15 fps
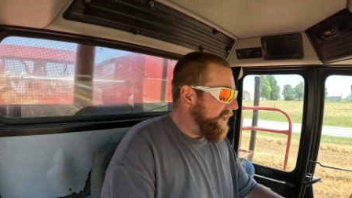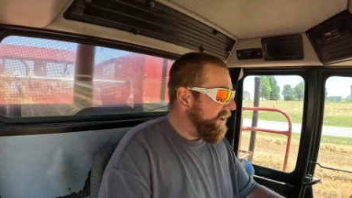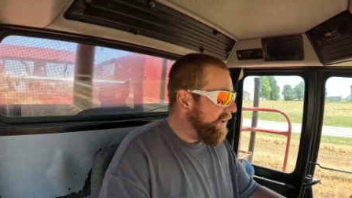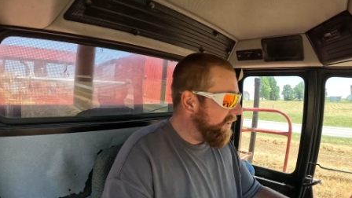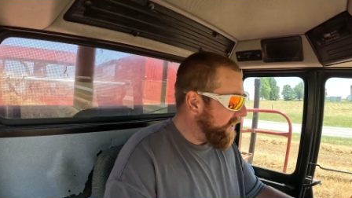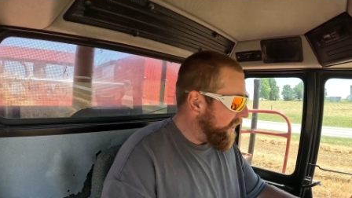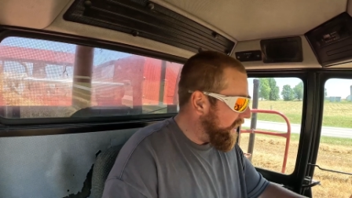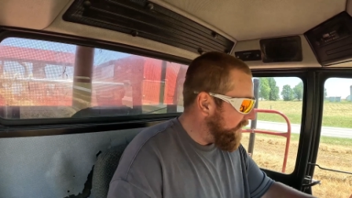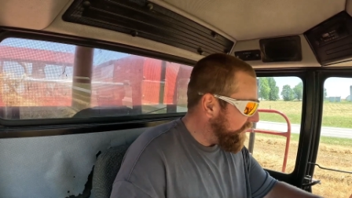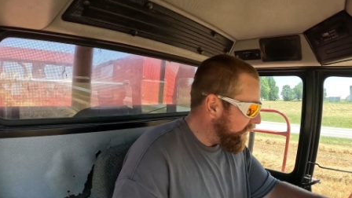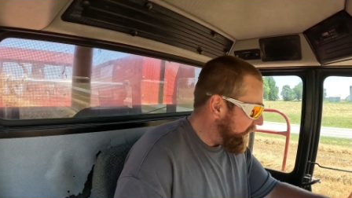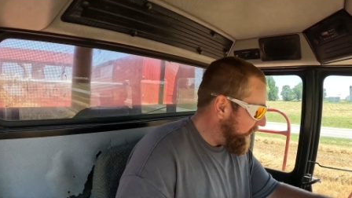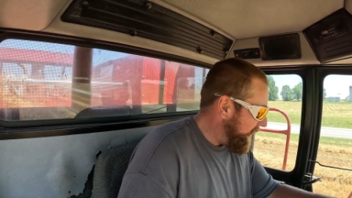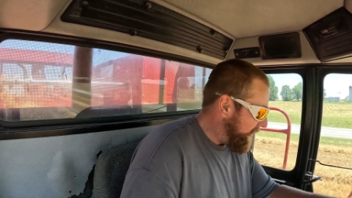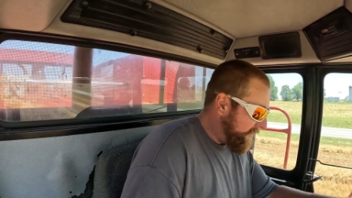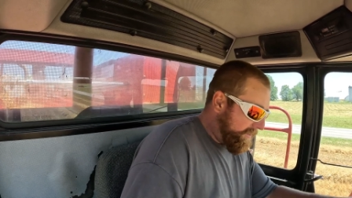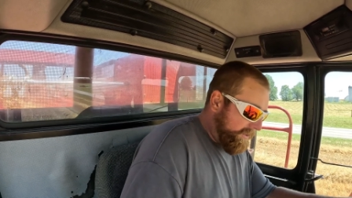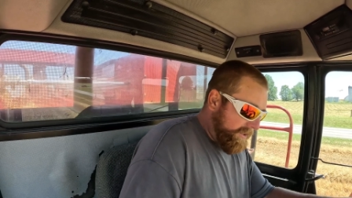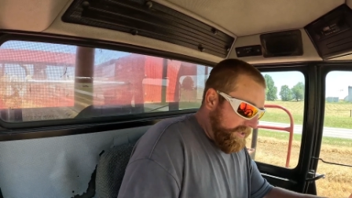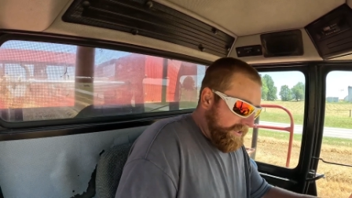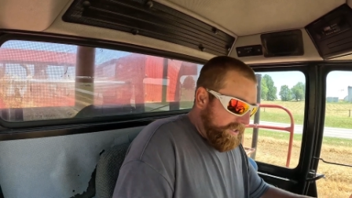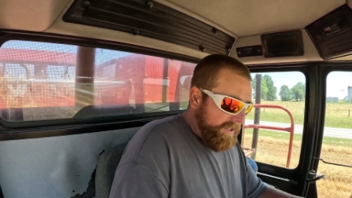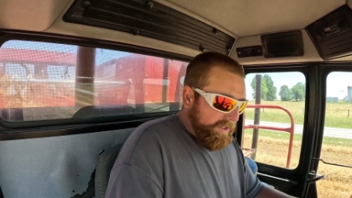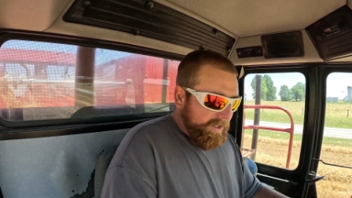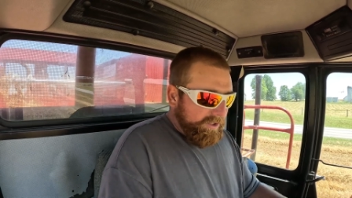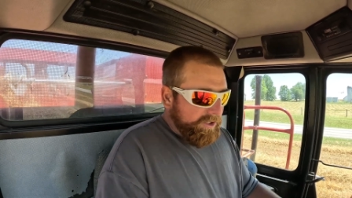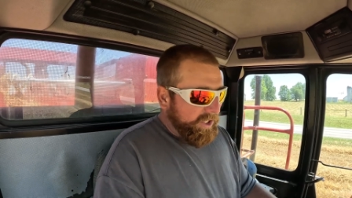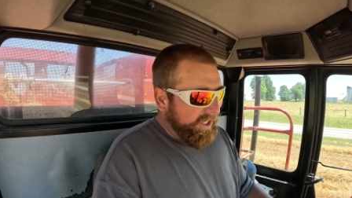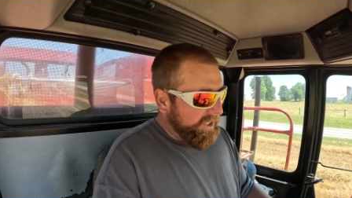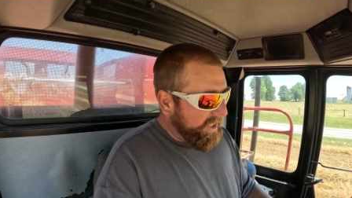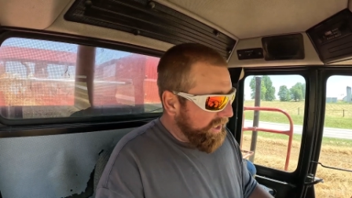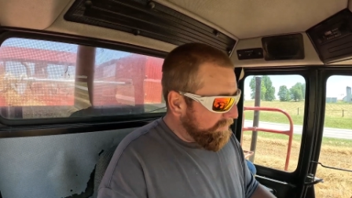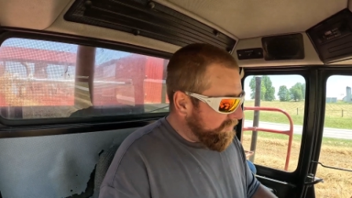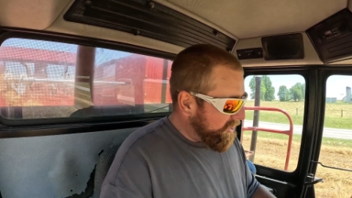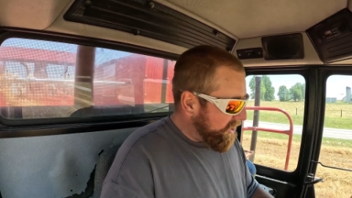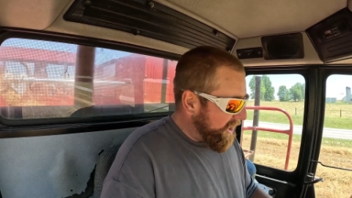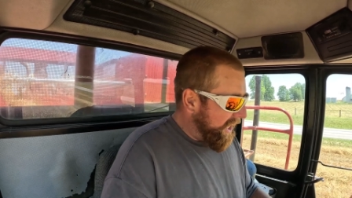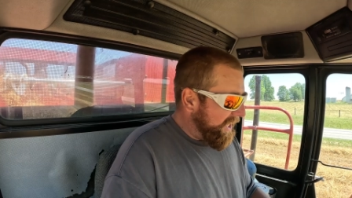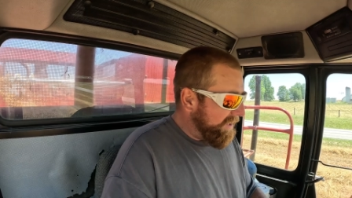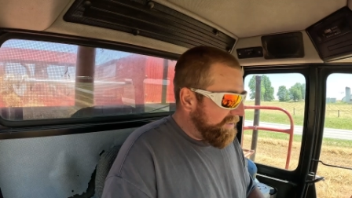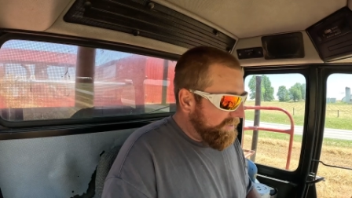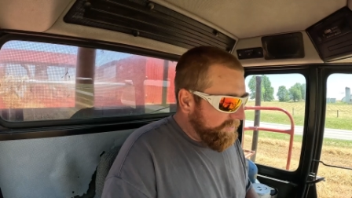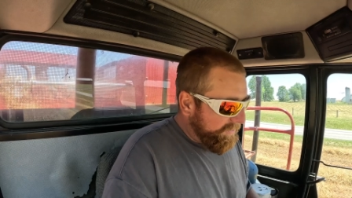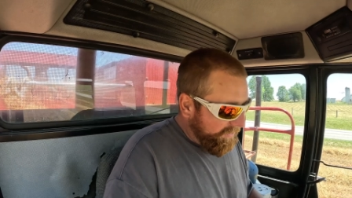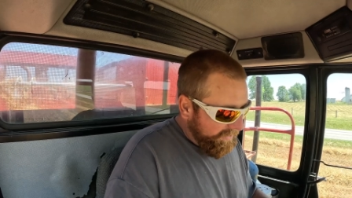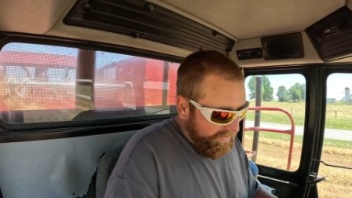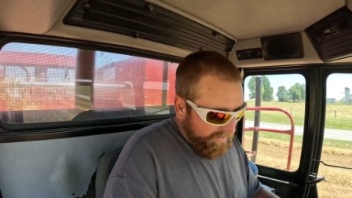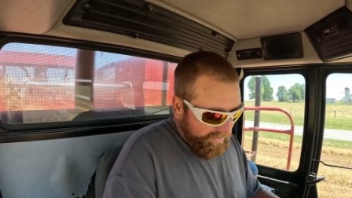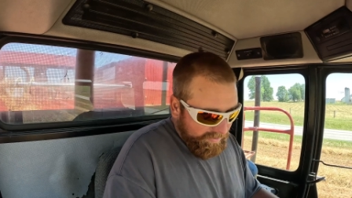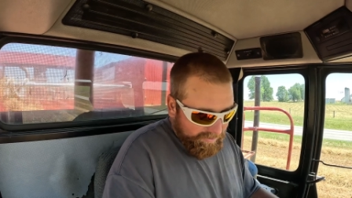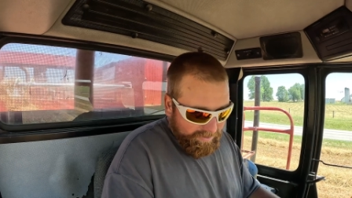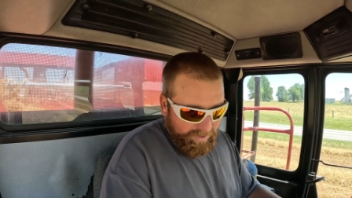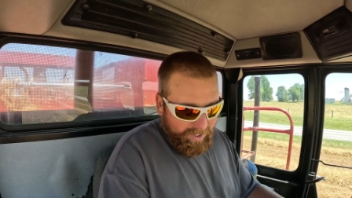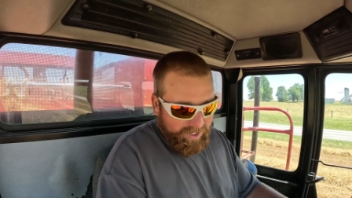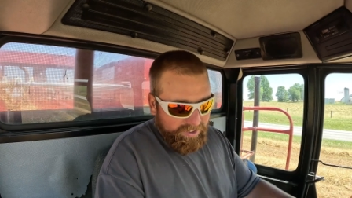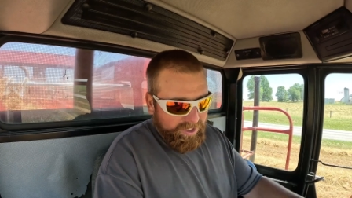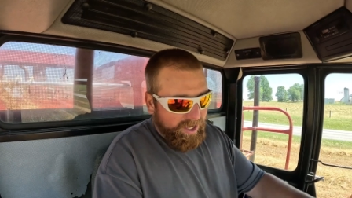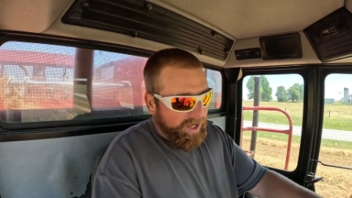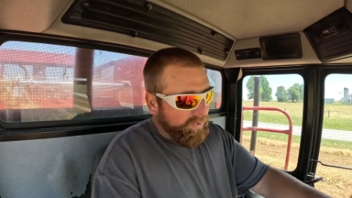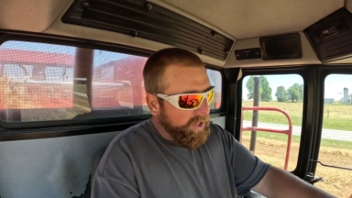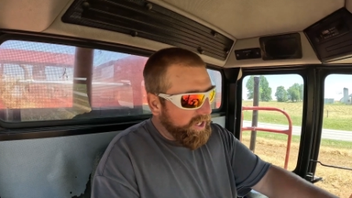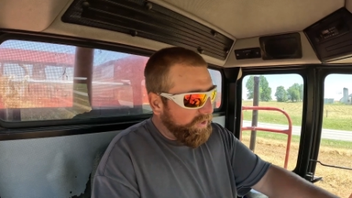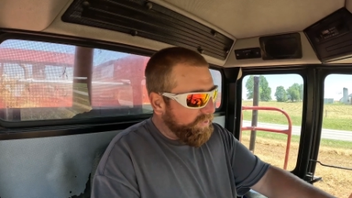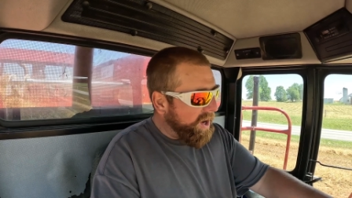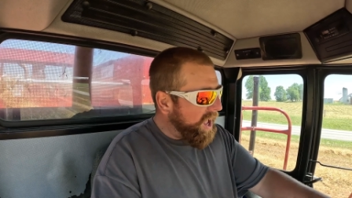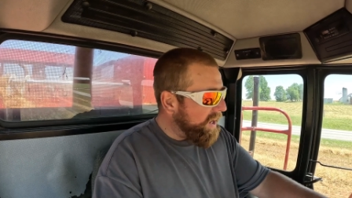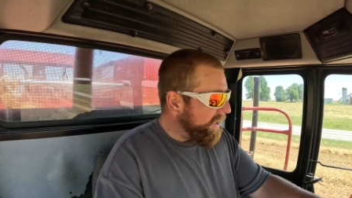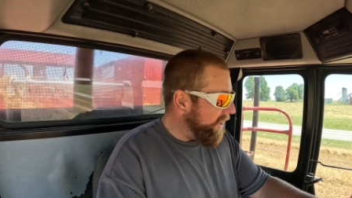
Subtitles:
here, got everything cleaned up, set, and ready to rock